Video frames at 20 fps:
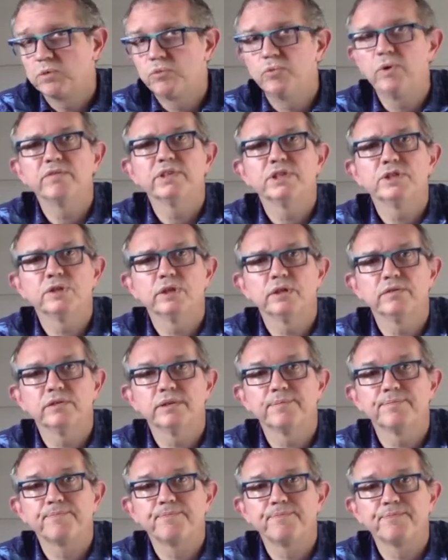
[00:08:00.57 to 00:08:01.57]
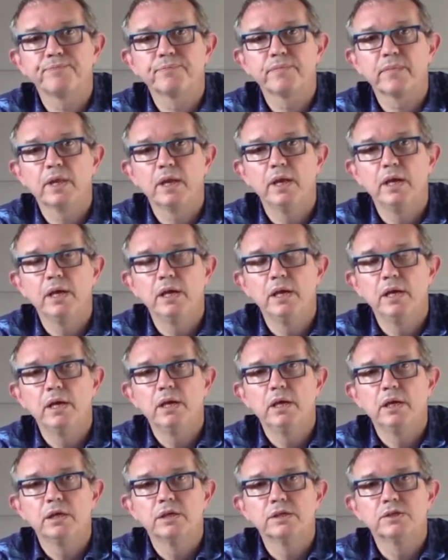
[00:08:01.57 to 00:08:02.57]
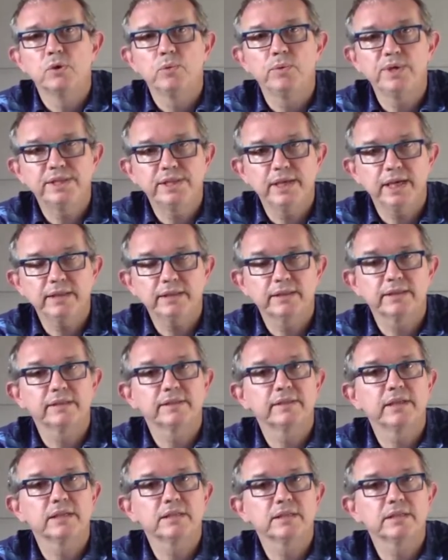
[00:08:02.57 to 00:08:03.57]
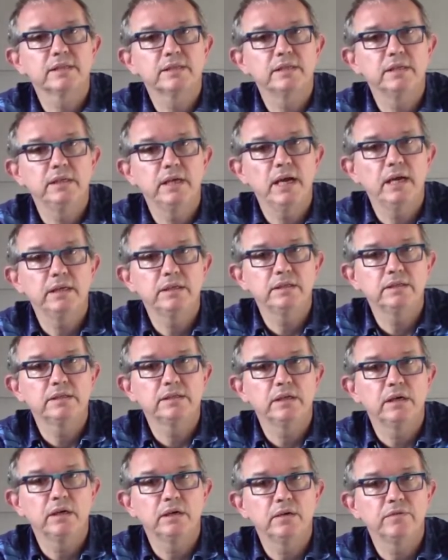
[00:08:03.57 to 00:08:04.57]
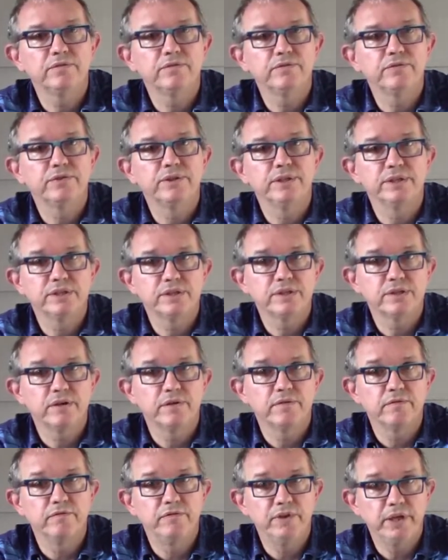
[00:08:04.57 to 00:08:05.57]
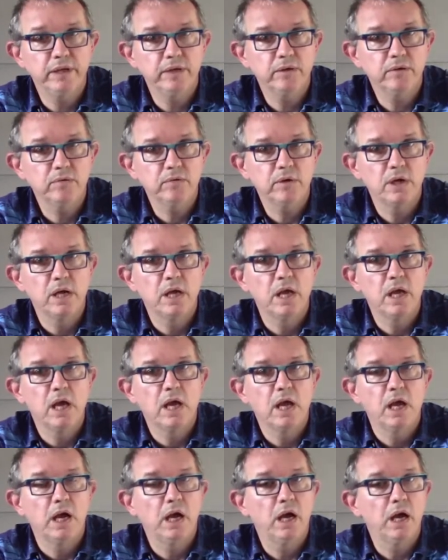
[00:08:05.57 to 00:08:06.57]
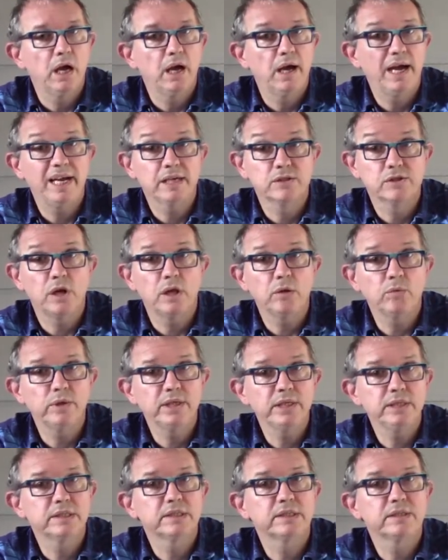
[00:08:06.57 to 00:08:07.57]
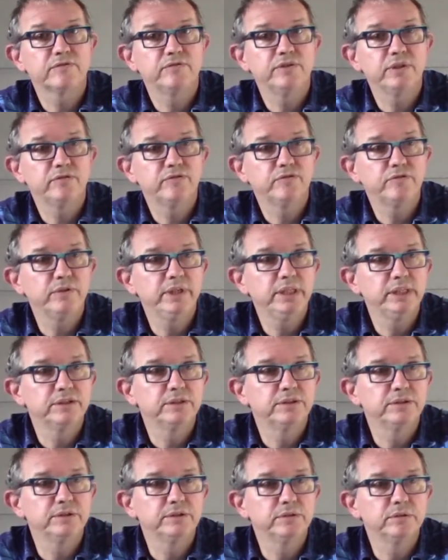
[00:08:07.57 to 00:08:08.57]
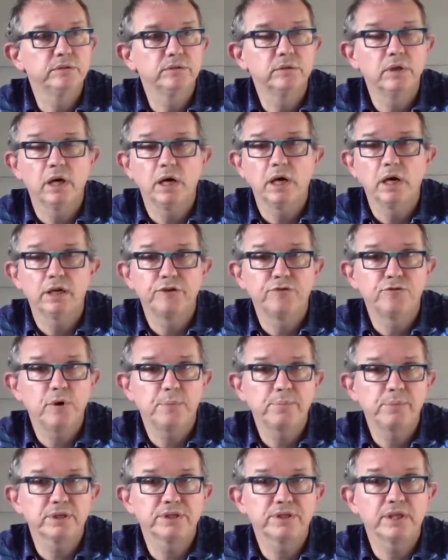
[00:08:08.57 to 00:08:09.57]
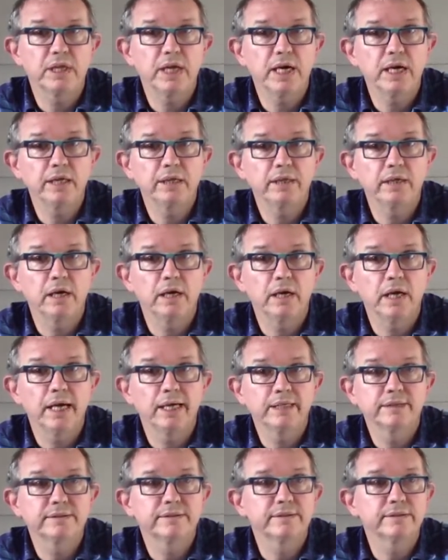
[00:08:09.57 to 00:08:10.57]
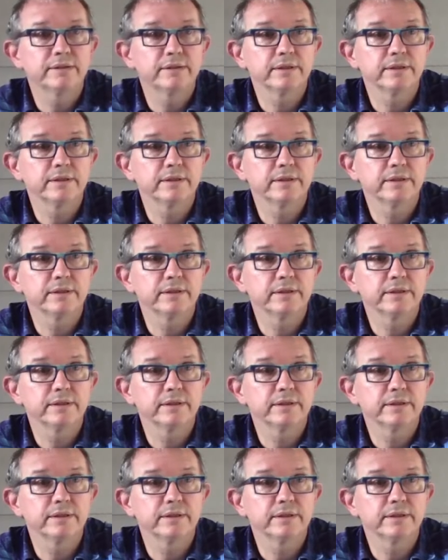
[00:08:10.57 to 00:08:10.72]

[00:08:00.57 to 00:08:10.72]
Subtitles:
Revit server. So with that, that's the end of this video. As always, feel free to drop us a line at